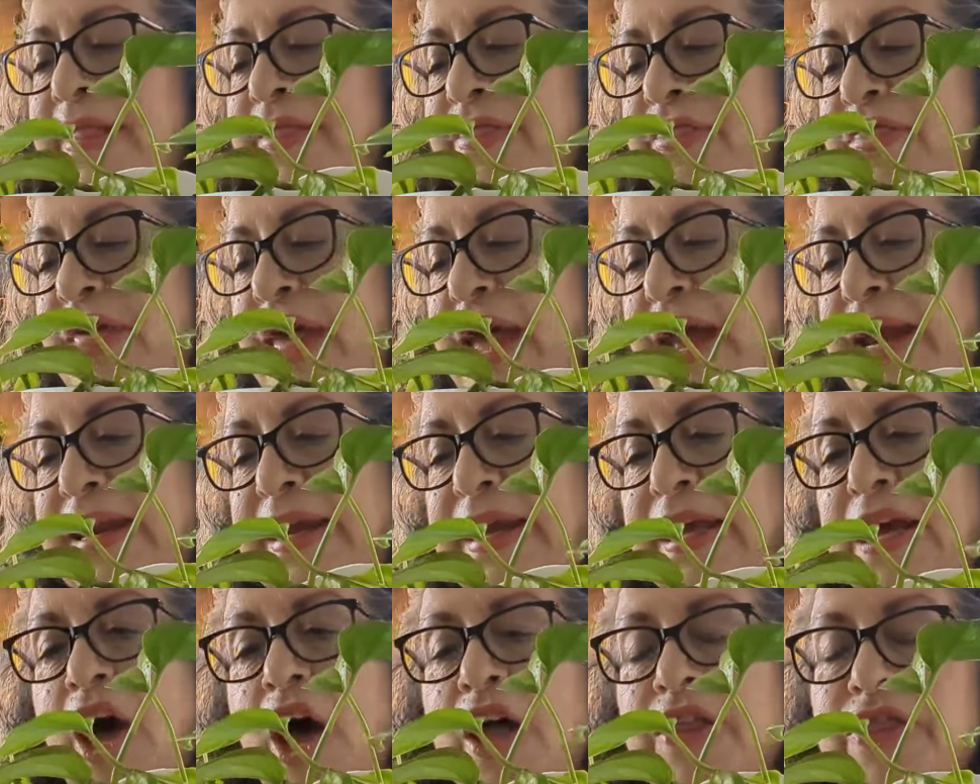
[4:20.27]
then
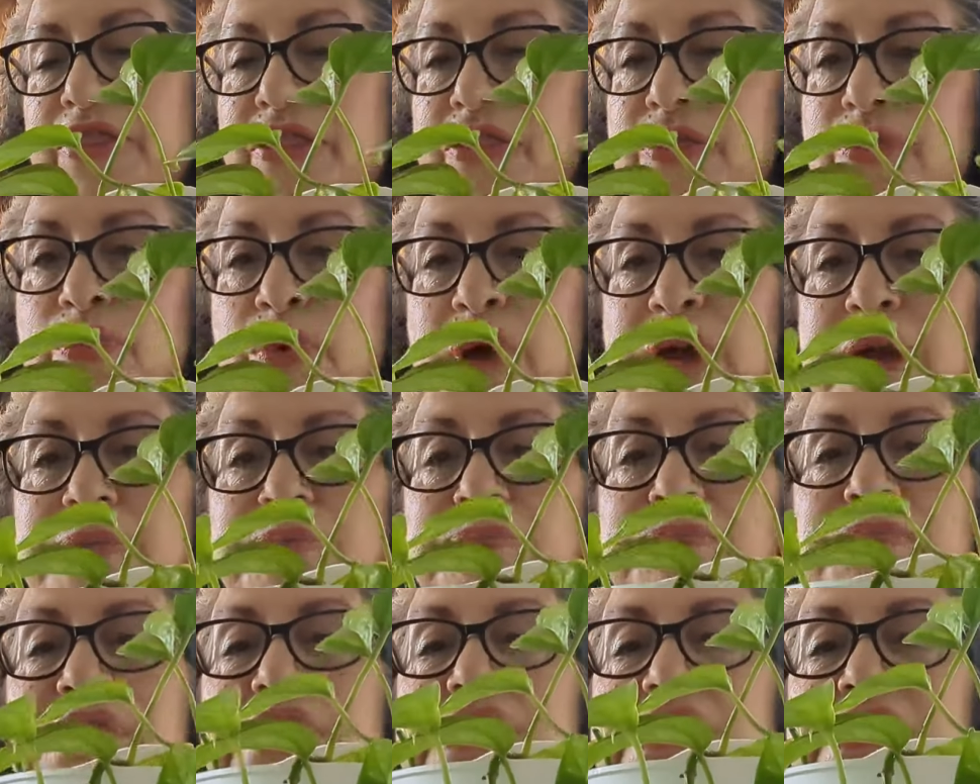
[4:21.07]
it got
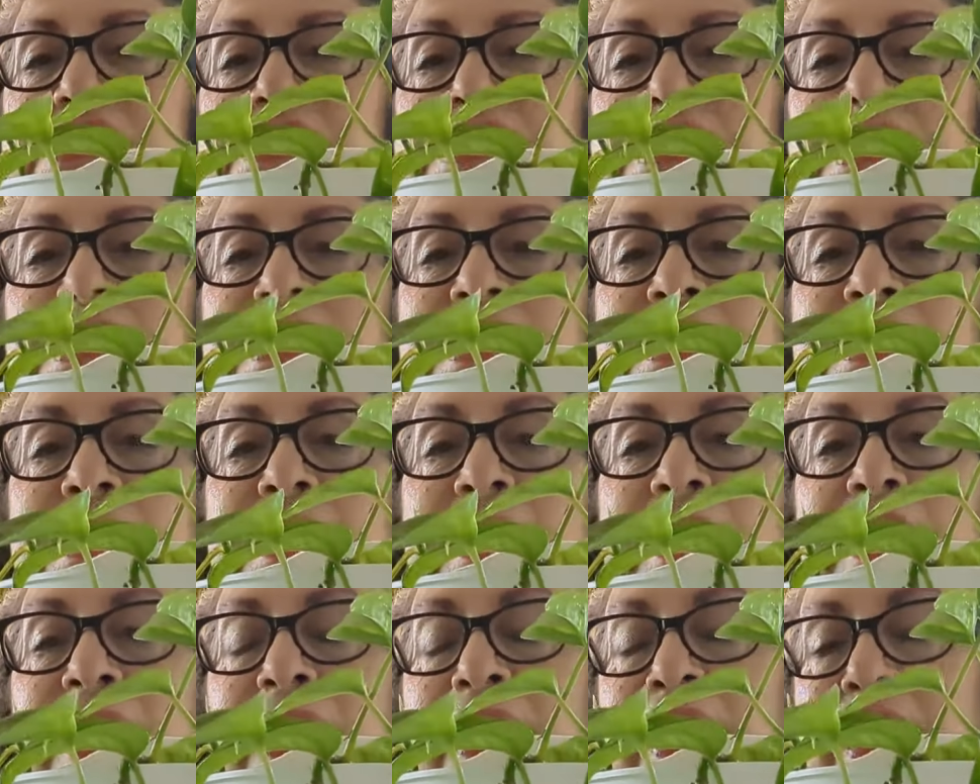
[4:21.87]
thrips,
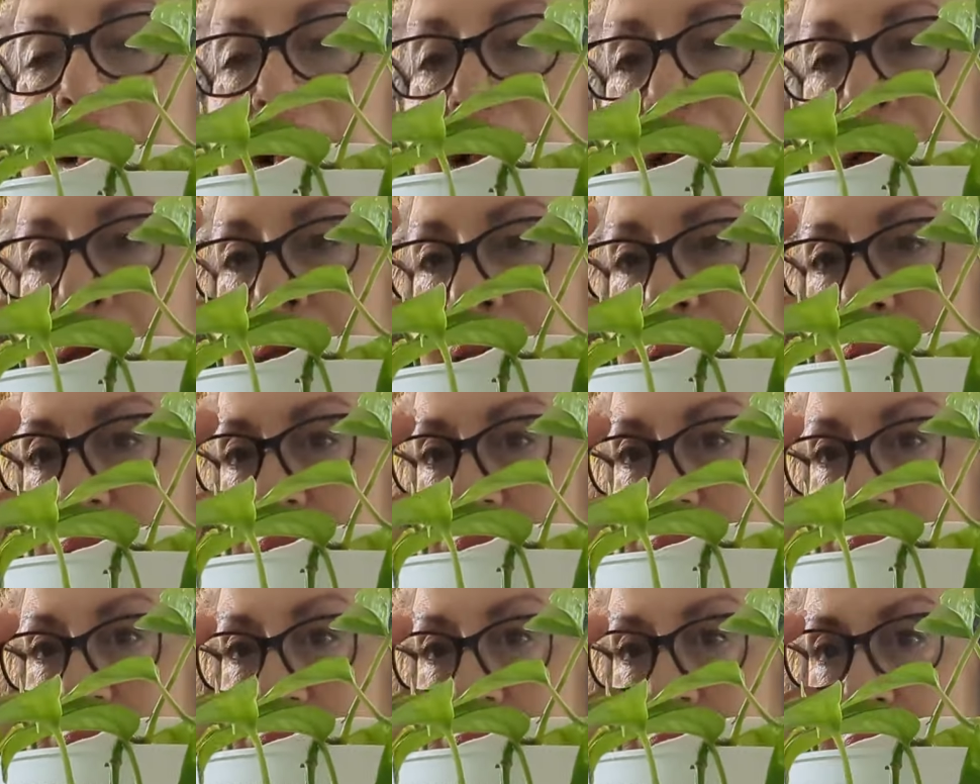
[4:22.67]

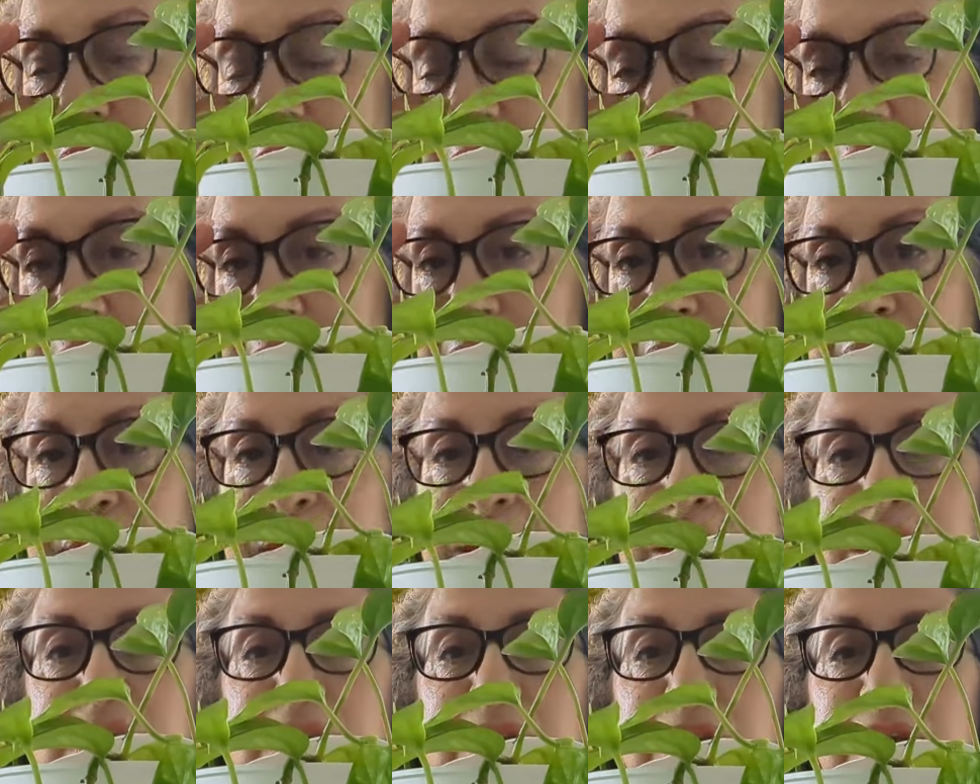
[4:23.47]
and
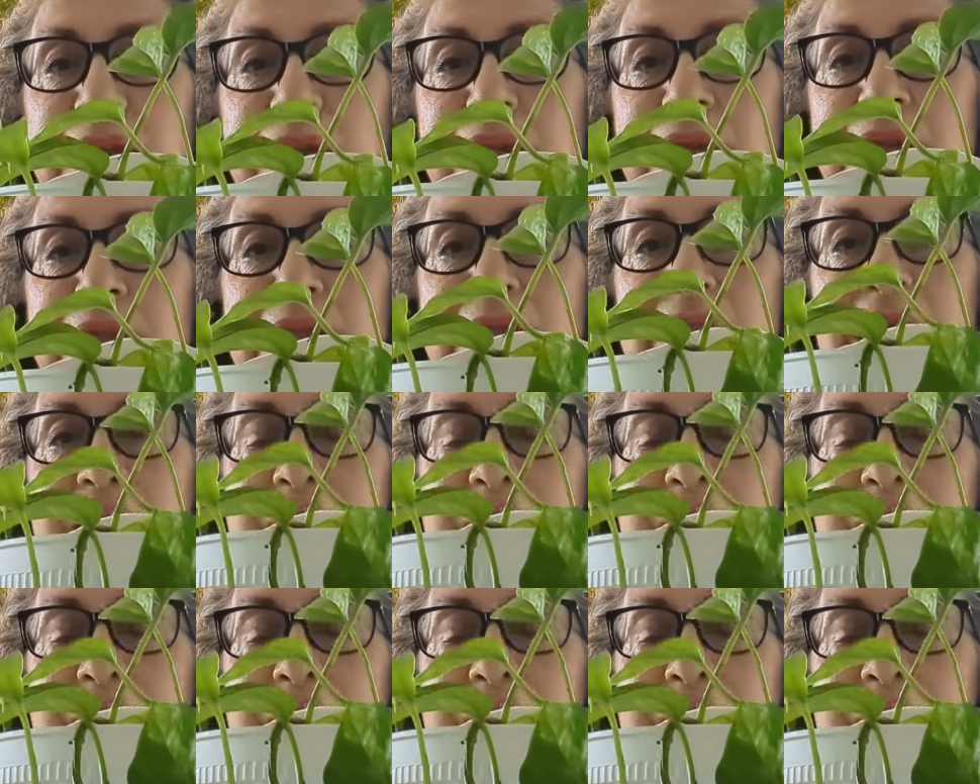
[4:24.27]
until